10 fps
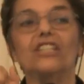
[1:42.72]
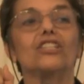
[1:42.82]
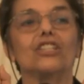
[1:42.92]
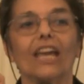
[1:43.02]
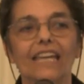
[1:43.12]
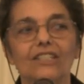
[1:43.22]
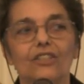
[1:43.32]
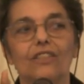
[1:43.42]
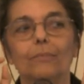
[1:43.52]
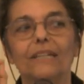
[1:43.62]
we
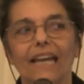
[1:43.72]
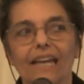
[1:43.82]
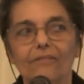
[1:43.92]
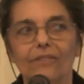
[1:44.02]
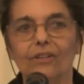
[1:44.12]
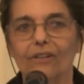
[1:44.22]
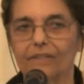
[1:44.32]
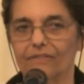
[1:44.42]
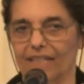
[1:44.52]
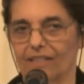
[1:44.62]
changed the behavior of
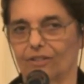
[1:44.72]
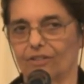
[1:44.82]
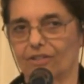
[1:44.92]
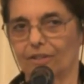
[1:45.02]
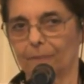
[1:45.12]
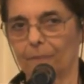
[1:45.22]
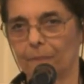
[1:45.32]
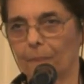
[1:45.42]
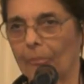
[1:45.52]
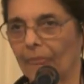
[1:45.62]
investors
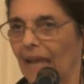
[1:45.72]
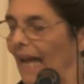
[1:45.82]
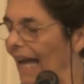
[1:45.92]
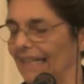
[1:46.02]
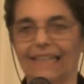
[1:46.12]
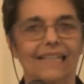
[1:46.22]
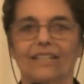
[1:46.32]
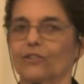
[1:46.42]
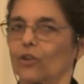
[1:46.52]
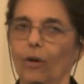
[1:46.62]
and they
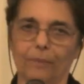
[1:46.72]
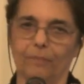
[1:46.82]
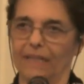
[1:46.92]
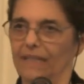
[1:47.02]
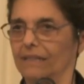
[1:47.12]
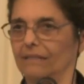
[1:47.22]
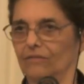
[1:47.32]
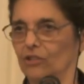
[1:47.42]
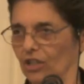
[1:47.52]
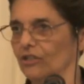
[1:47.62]
stopped
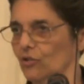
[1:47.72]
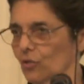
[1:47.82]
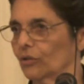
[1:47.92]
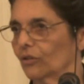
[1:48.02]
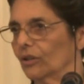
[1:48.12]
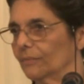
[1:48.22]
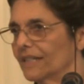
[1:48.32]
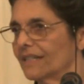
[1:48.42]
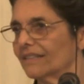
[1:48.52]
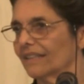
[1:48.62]
being just
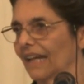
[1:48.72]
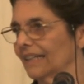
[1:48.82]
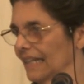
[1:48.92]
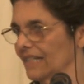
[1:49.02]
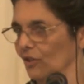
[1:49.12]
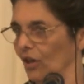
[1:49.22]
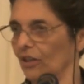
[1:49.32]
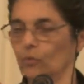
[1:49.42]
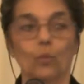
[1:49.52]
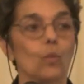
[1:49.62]
short-termist and they
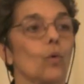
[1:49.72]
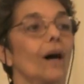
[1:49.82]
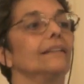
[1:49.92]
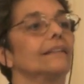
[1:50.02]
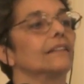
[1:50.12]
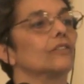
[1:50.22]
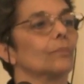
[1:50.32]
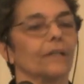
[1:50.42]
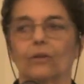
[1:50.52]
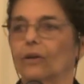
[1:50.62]
started wanting to
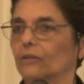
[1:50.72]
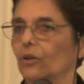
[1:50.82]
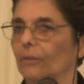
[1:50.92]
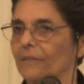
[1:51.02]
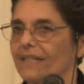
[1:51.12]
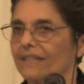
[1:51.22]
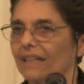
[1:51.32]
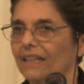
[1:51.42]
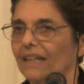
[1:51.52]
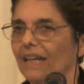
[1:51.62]
be long-termist.
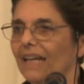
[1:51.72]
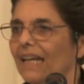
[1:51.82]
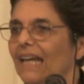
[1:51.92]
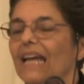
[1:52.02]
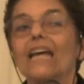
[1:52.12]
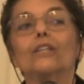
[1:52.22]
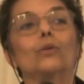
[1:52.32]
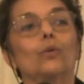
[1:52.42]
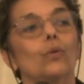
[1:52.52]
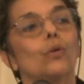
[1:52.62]

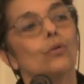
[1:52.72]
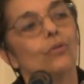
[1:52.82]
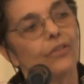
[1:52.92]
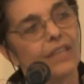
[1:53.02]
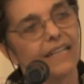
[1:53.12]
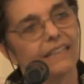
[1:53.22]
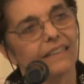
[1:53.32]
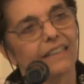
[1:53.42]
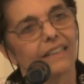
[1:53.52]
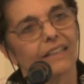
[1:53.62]
Do you
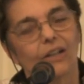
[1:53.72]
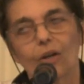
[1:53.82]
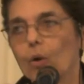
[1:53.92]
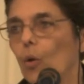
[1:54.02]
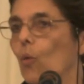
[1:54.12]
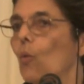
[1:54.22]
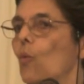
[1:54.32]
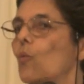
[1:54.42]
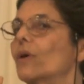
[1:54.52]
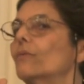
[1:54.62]
think
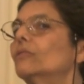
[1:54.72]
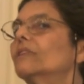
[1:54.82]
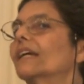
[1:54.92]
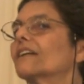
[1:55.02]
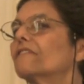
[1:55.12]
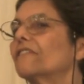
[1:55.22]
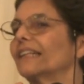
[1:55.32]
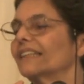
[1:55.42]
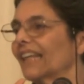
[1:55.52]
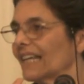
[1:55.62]
we would get a
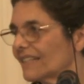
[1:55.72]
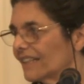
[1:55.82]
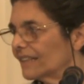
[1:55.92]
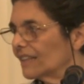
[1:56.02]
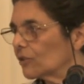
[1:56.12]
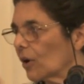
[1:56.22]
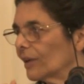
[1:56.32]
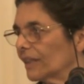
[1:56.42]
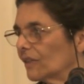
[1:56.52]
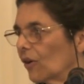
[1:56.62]
fantastically
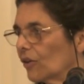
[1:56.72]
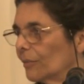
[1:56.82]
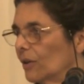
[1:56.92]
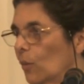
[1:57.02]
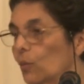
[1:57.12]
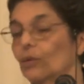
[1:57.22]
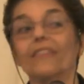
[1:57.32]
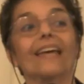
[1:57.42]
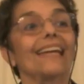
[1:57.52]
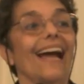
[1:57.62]
growing economy? Would
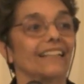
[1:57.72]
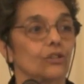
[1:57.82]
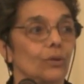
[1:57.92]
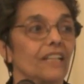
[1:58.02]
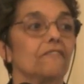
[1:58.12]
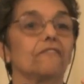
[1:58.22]
they actually